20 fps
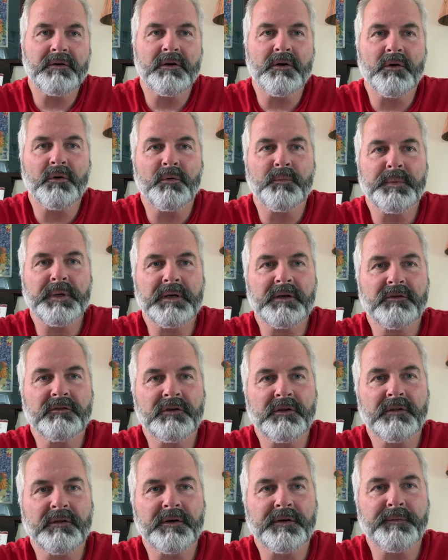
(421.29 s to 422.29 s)
no because
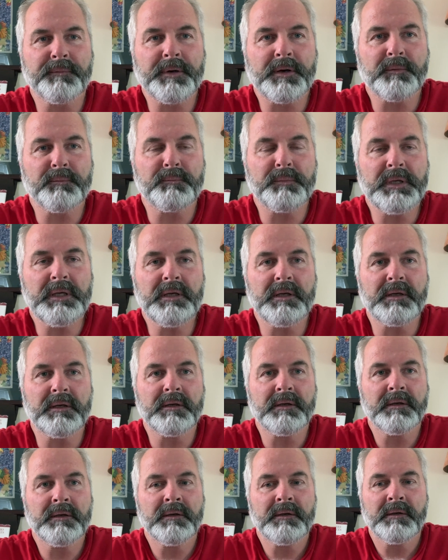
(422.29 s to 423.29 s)
she thought about me.
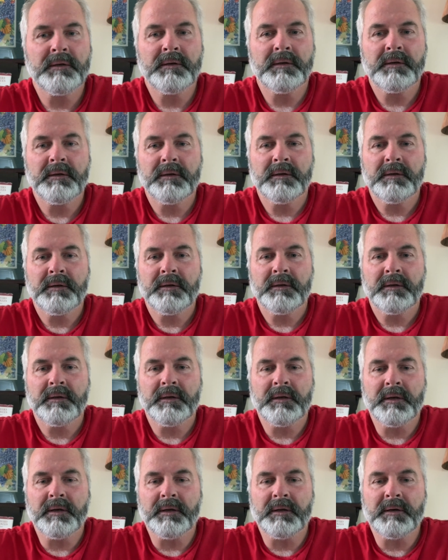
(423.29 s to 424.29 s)

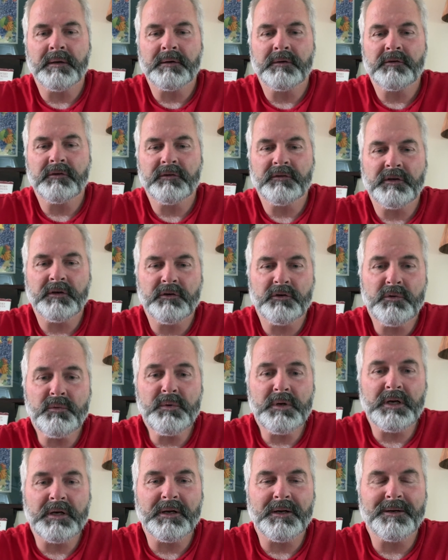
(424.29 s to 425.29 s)
And she said, you
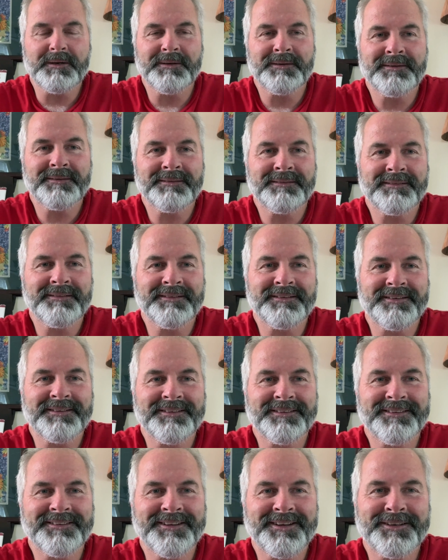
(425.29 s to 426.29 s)
need it.
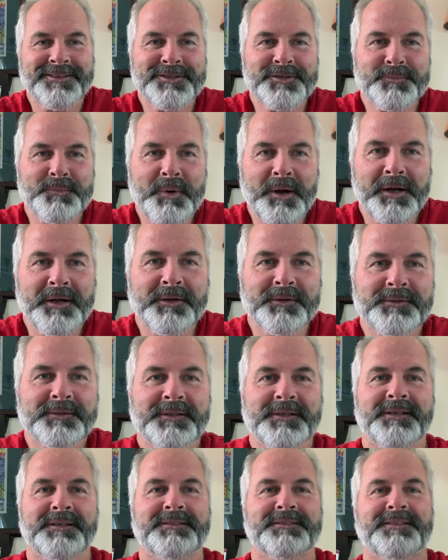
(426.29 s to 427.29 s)
And I smiled
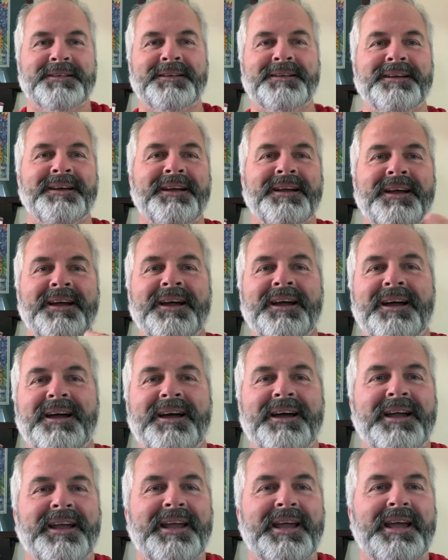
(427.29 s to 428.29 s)
and I said,
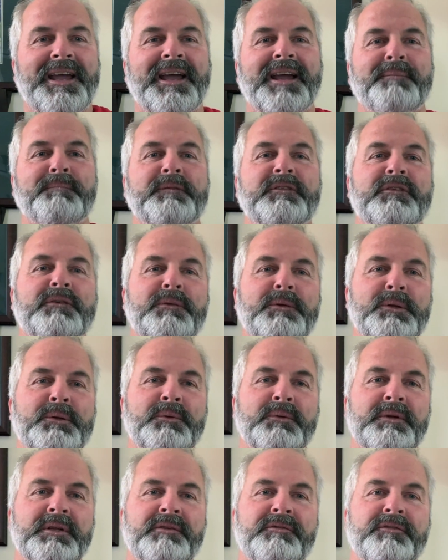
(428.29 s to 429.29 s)
I
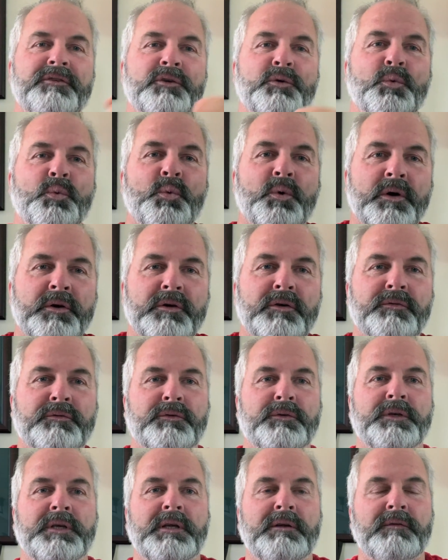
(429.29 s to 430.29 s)
absolutely feel
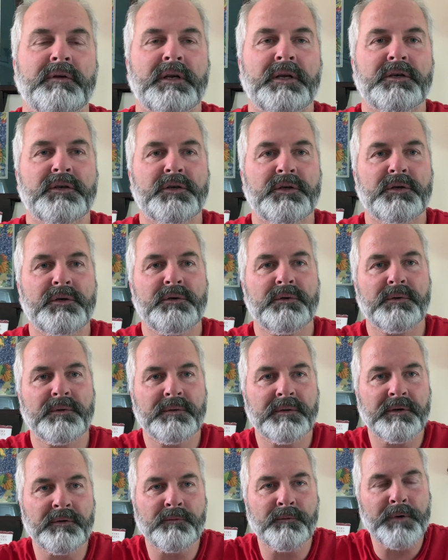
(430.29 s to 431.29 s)
wonderful giving it to you
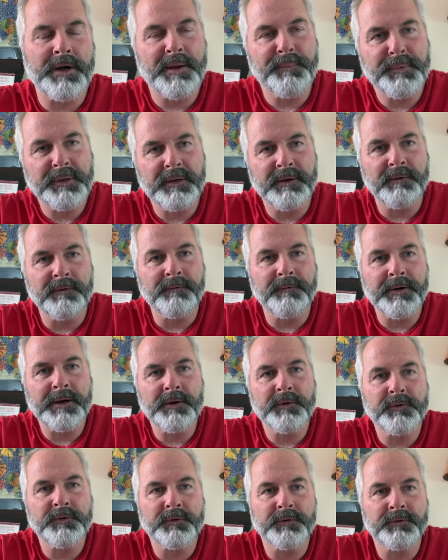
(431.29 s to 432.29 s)
and wrapping it
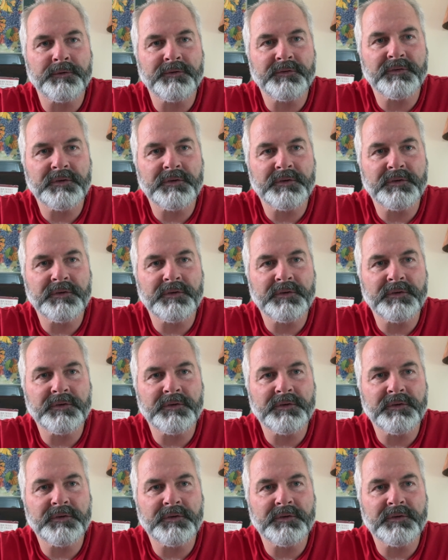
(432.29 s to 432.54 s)
around her